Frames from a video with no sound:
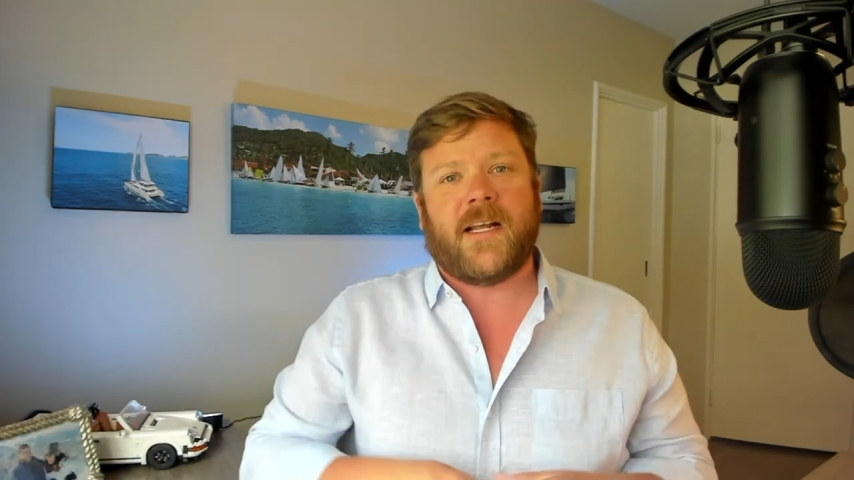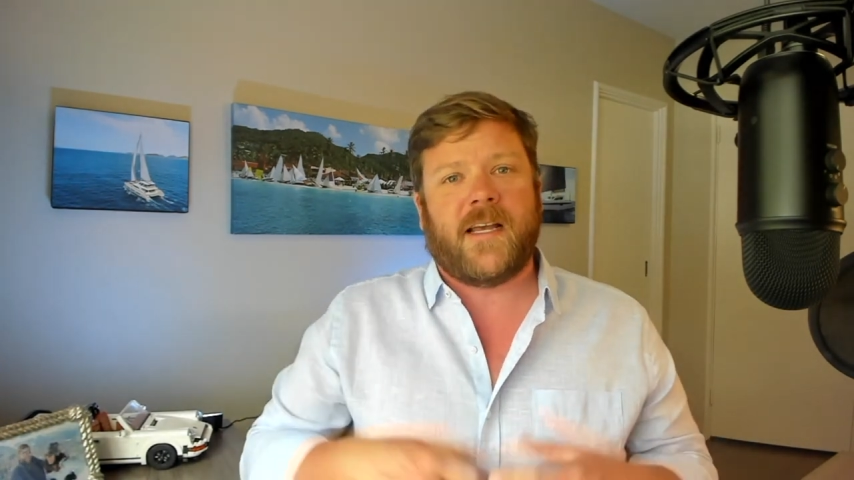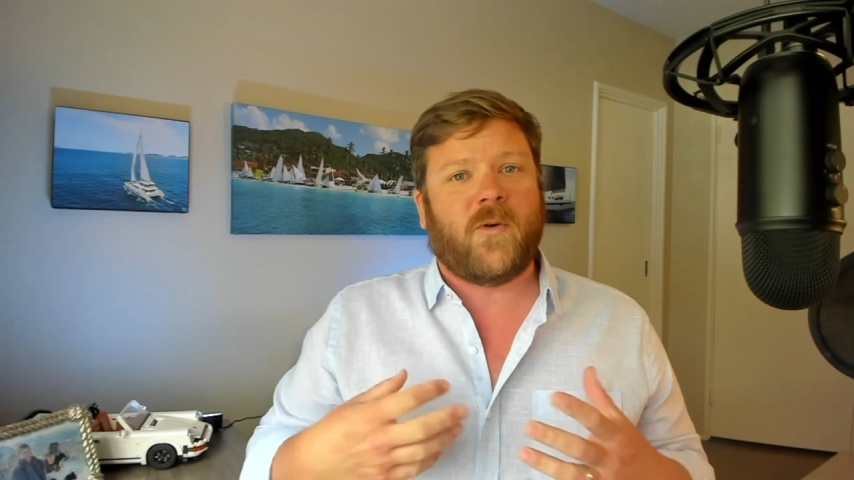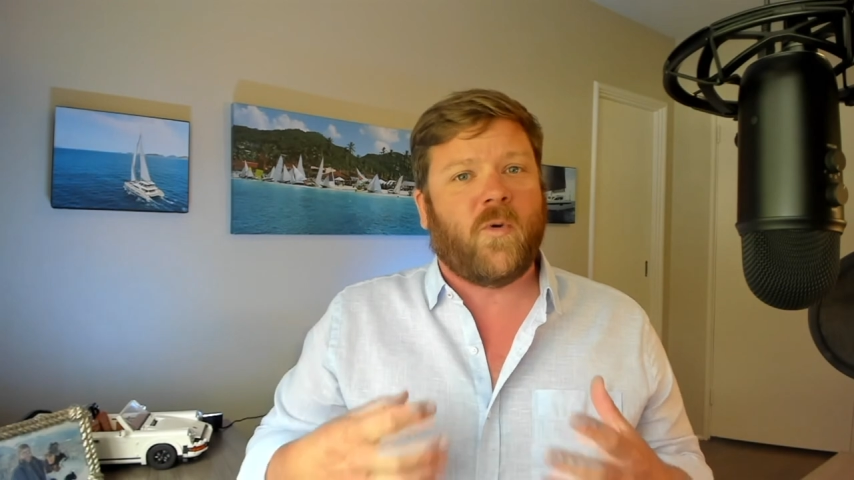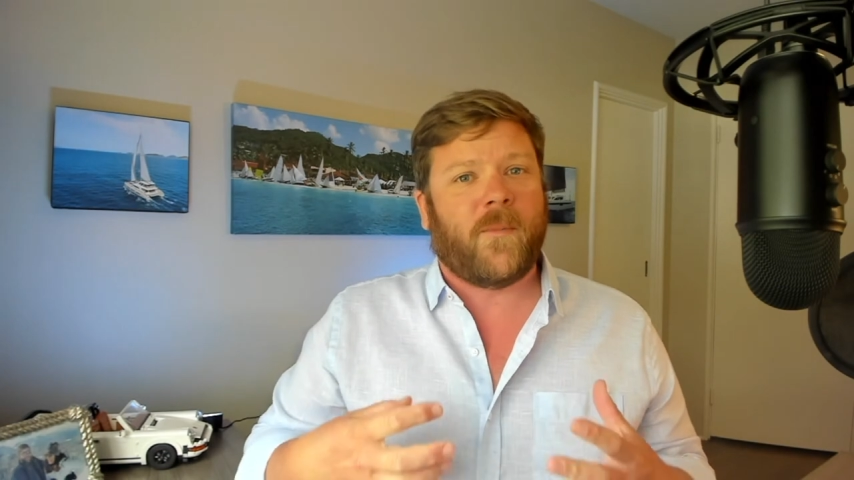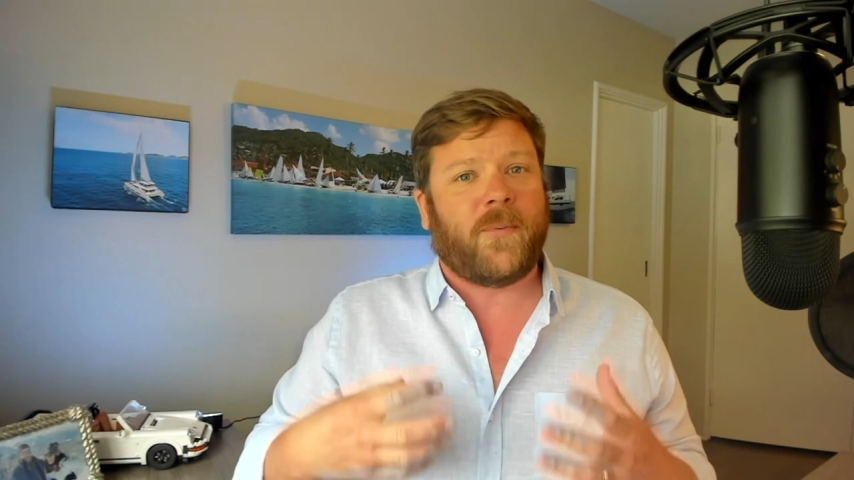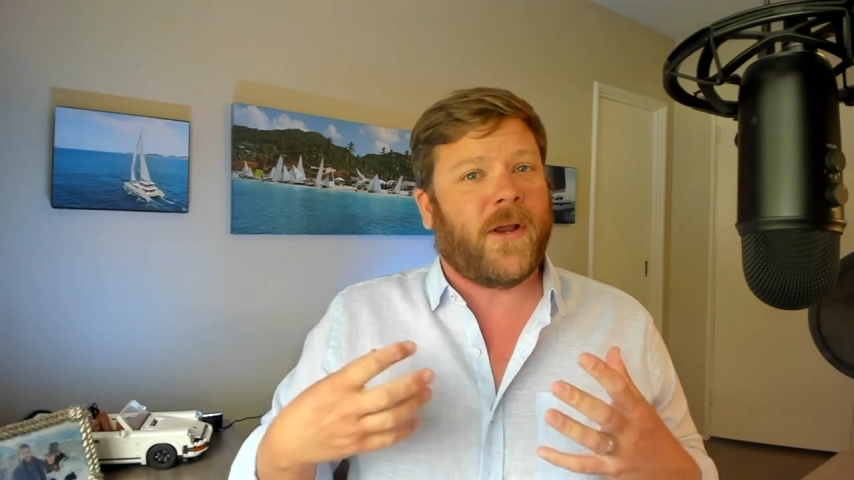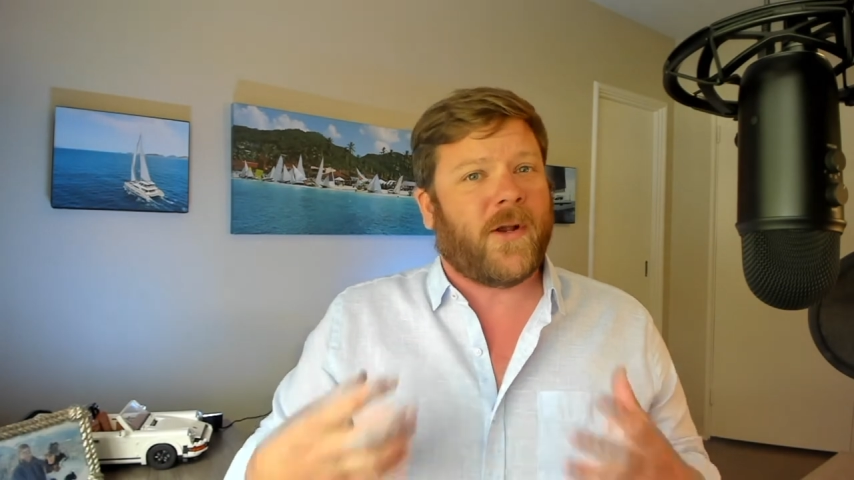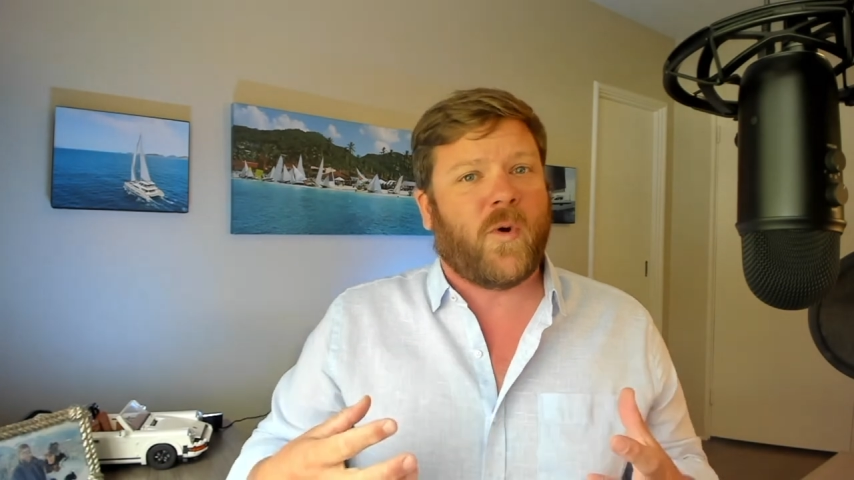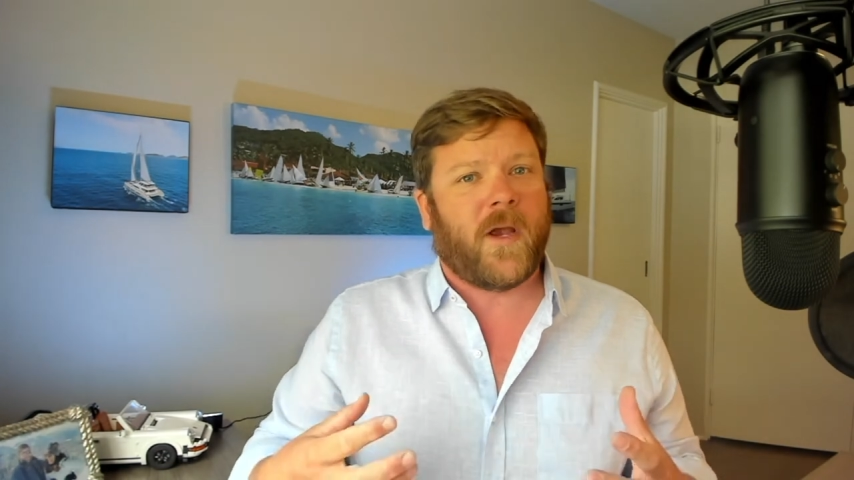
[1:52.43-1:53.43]
that I
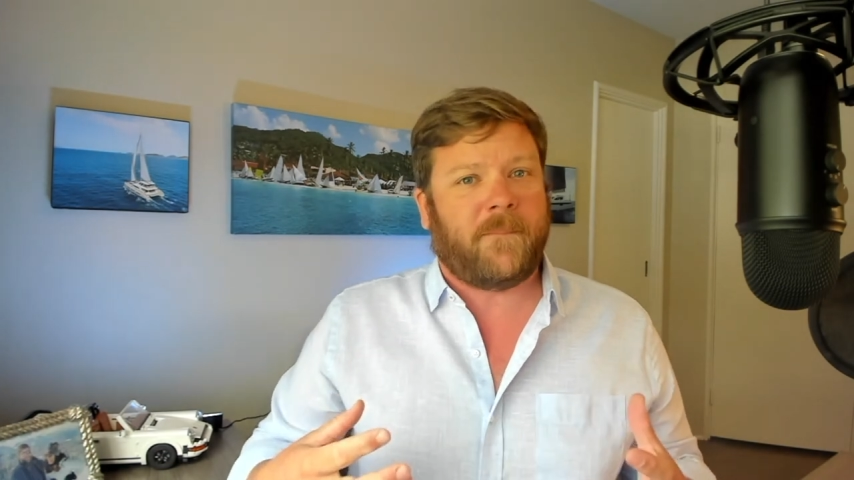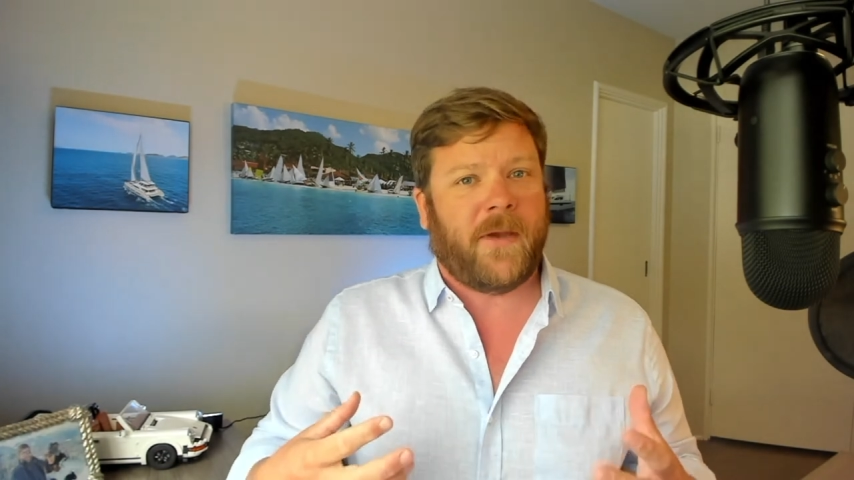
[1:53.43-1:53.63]
incorporate Quick